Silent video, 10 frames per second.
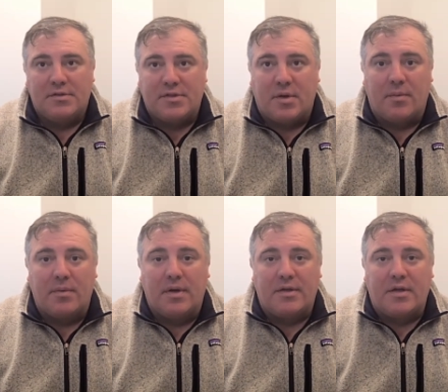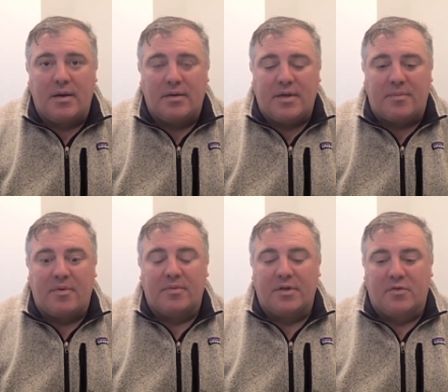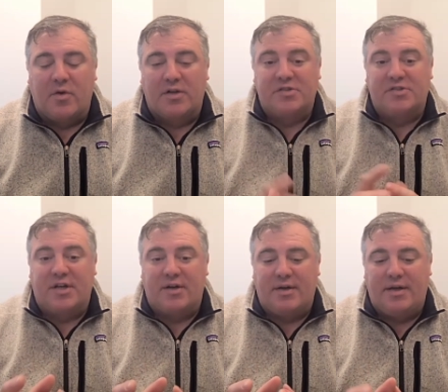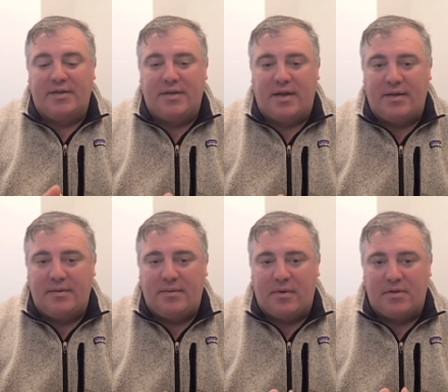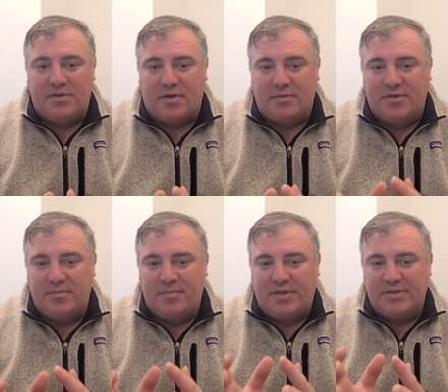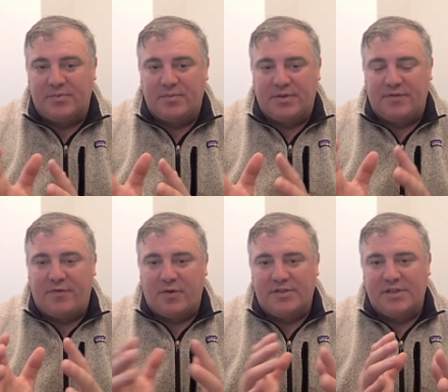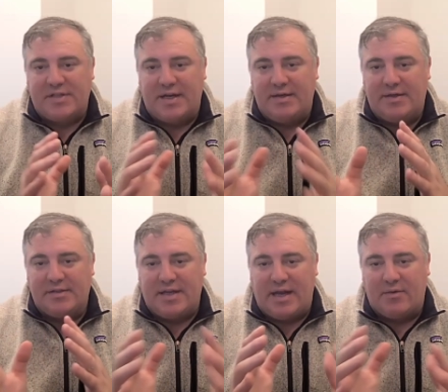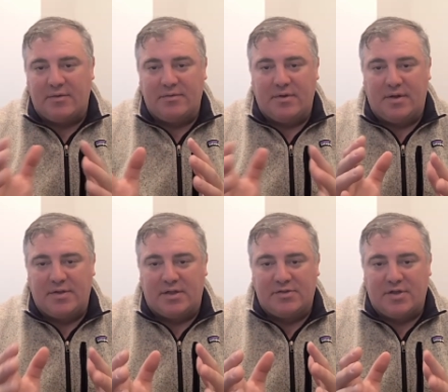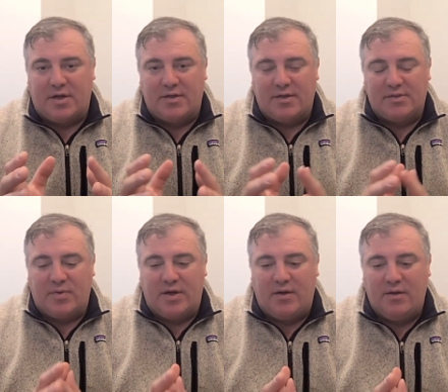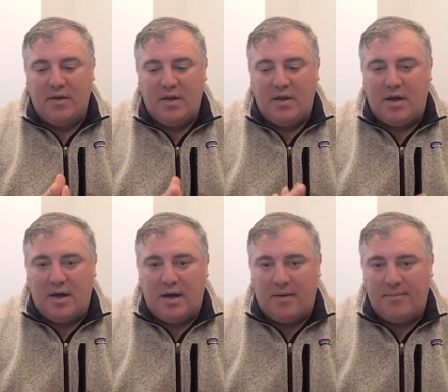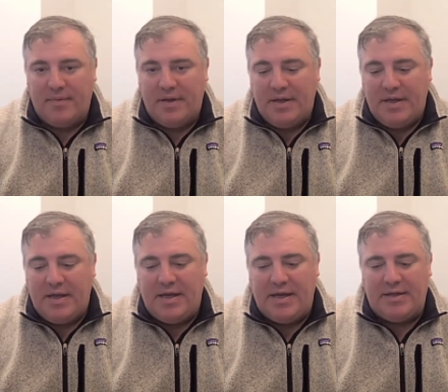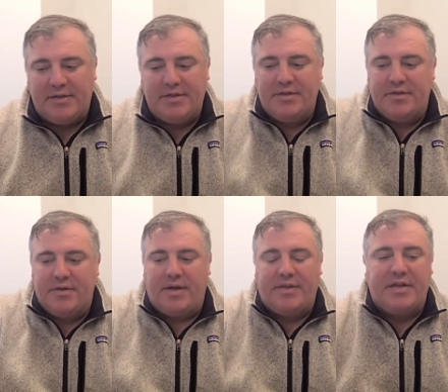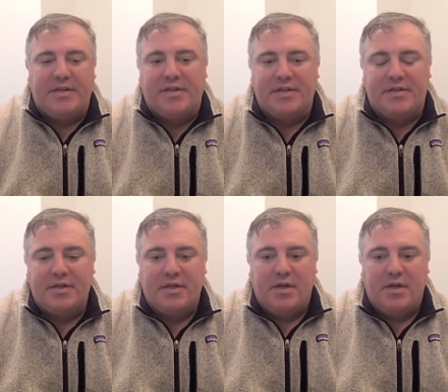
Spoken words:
So a couple of good questions there, and I want to start too, because with the 4680, because Howard touched on it as well, and I think that